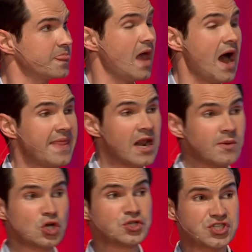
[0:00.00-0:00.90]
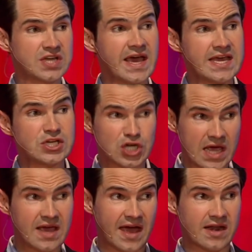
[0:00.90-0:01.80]
And then I was on stage
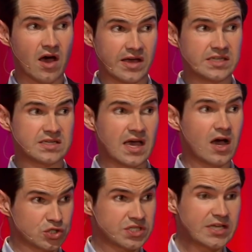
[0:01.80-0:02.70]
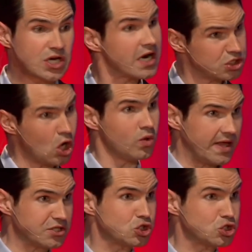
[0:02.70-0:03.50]
later that night, yeah, on stage, and I told that